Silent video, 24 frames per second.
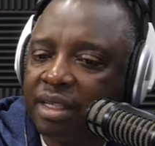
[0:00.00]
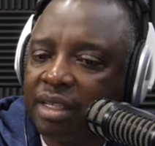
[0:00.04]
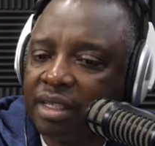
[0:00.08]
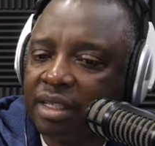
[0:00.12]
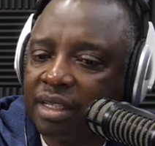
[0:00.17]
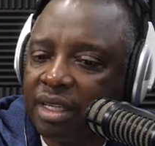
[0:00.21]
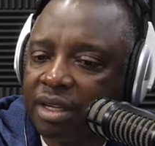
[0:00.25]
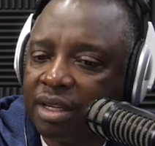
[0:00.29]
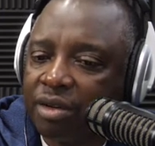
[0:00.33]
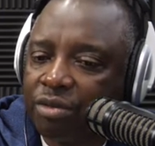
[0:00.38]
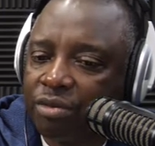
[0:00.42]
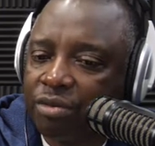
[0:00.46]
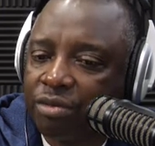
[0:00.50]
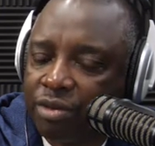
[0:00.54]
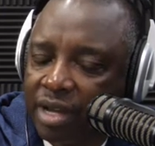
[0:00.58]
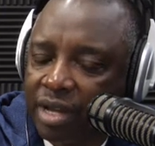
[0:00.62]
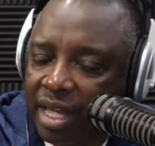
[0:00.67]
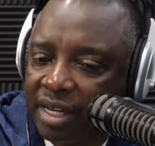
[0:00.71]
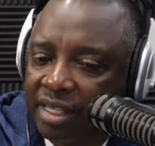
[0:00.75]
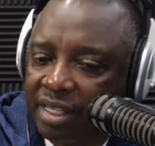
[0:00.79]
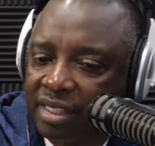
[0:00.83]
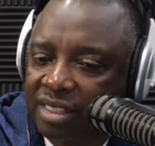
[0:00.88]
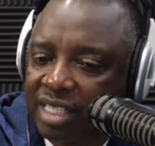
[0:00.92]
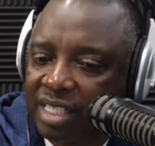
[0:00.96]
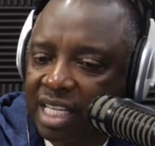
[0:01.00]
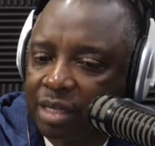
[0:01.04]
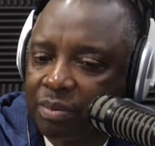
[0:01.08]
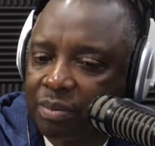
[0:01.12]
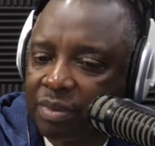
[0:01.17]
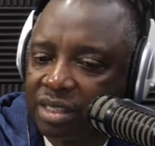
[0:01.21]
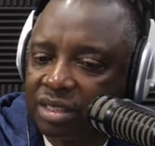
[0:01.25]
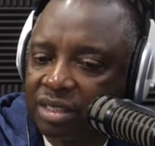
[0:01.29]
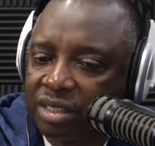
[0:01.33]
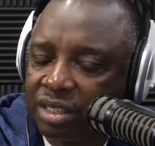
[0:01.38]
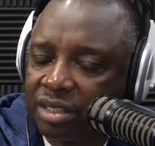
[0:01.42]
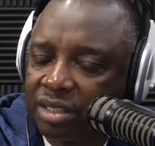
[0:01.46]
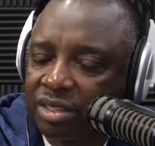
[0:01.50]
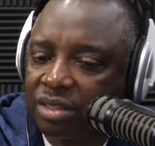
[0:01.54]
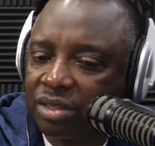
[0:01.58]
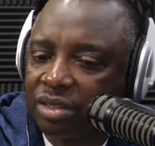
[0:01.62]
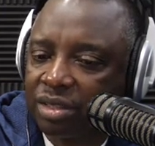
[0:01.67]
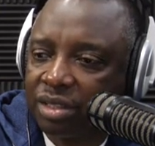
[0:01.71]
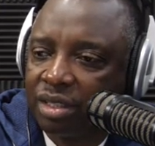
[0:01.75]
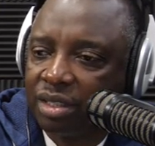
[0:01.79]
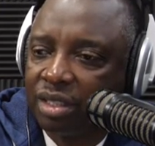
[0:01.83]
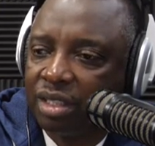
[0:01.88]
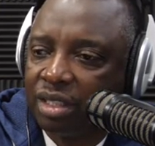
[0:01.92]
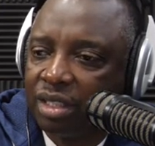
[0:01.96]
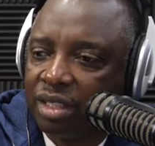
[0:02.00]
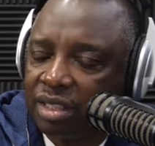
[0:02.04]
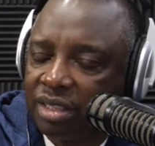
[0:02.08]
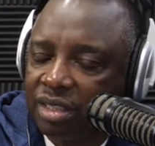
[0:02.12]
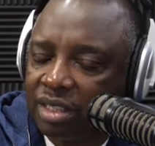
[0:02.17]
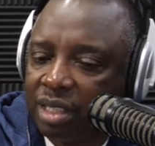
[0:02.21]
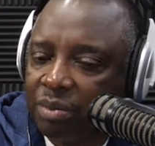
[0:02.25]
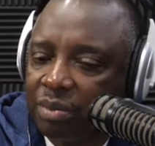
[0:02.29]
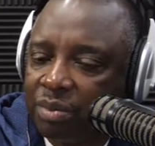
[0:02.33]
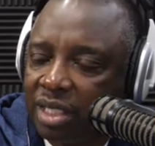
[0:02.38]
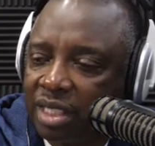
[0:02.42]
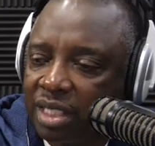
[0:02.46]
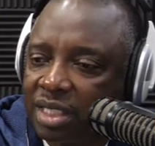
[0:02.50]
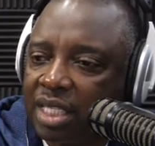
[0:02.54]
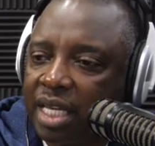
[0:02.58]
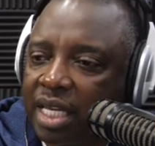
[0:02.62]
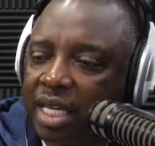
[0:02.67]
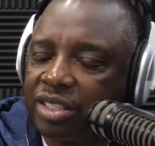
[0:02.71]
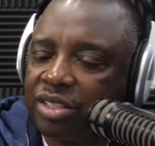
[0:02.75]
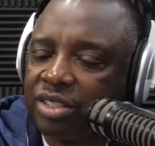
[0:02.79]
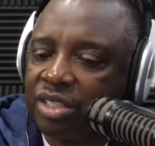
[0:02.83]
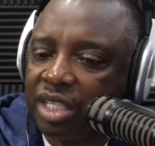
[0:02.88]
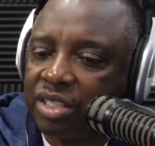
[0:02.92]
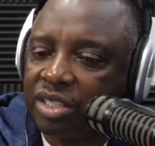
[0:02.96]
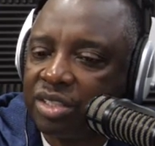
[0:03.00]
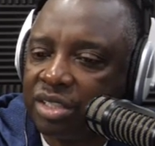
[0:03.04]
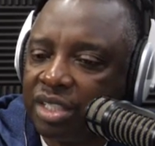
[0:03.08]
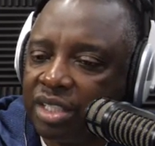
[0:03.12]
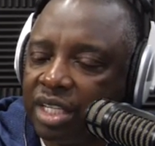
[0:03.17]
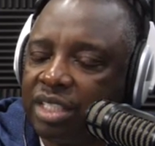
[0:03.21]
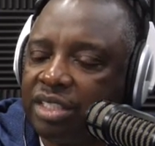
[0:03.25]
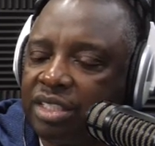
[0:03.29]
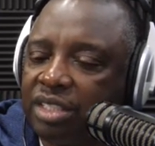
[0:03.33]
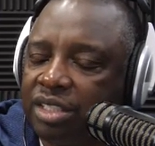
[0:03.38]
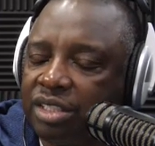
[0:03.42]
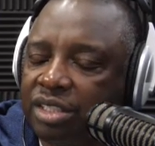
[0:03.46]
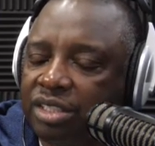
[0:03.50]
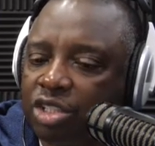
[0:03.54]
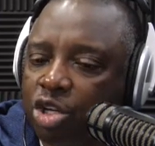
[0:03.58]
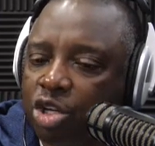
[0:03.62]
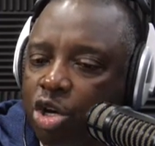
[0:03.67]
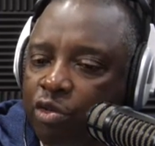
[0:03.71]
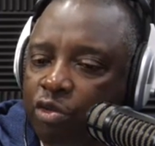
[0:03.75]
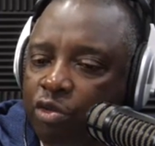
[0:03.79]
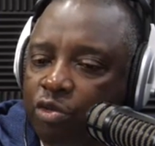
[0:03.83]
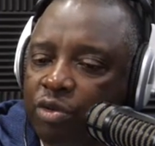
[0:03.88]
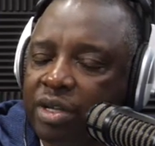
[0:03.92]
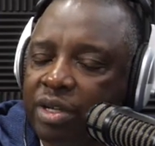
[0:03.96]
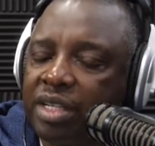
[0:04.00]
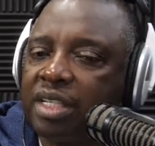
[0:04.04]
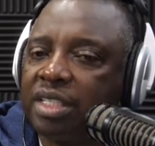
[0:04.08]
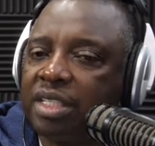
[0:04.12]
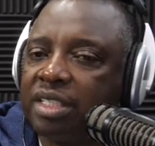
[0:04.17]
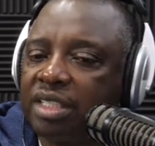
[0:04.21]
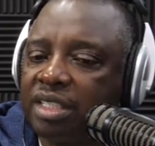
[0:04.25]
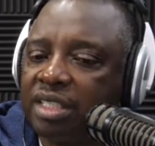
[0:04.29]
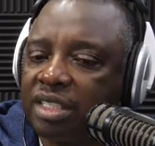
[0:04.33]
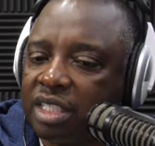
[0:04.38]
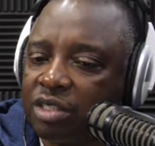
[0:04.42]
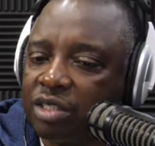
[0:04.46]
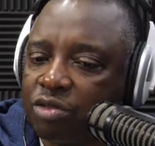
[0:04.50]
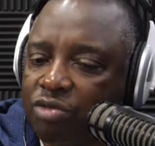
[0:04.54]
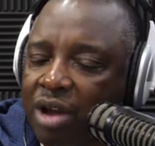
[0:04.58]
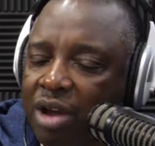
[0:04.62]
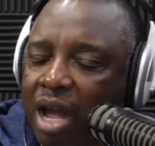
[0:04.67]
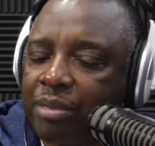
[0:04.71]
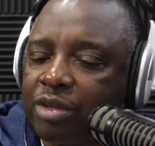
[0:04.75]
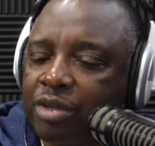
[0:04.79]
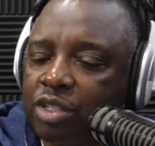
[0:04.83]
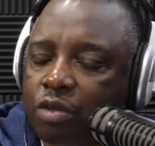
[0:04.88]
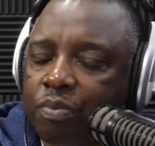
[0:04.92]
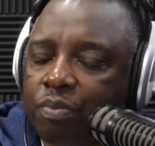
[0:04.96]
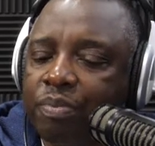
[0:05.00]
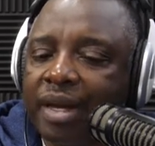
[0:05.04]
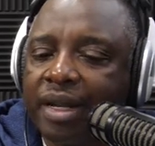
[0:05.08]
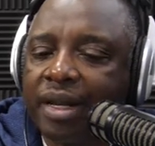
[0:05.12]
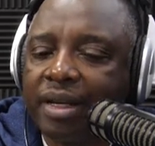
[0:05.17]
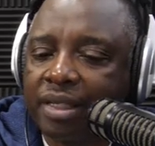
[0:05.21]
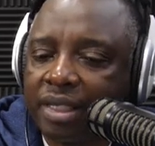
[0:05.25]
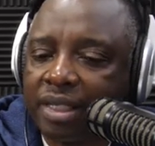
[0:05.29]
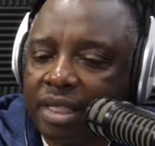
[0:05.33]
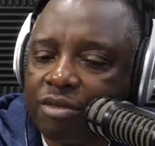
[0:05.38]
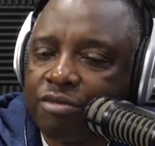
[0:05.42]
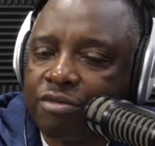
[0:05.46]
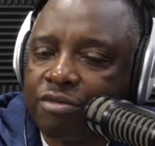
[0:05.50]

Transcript: get ready. It's like my sister sent me a text yesterday. She's Jehovah's Witness. He says, Robert, you better get